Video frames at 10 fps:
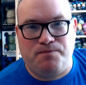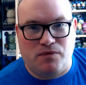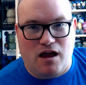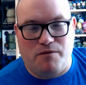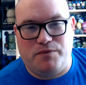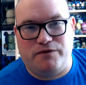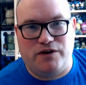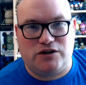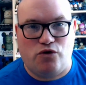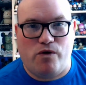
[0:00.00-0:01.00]
and with
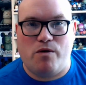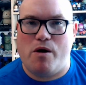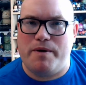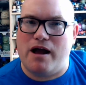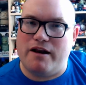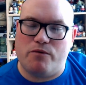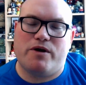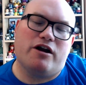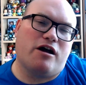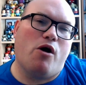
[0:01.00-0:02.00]
Victoria, where we're
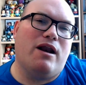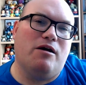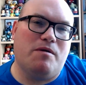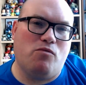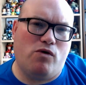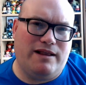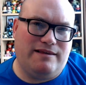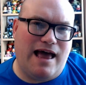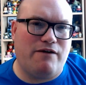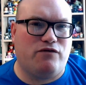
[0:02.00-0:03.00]
going to go a little bit more in
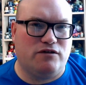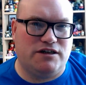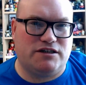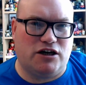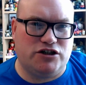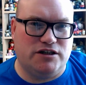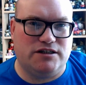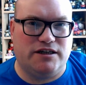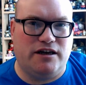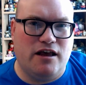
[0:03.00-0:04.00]
depth on
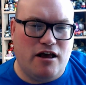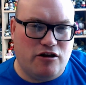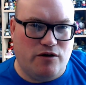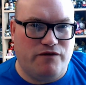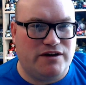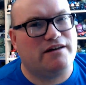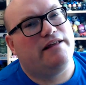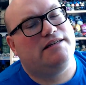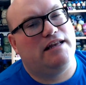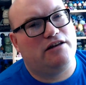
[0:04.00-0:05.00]
discussions and doing things like
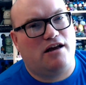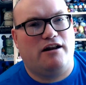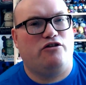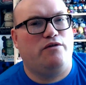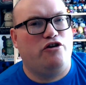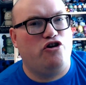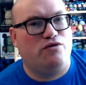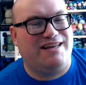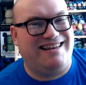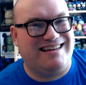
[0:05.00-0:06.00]
this and kind of doing the news
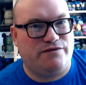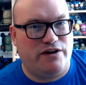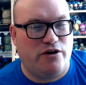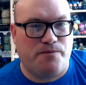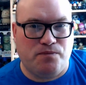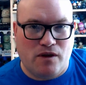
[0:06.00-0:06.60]
in this video.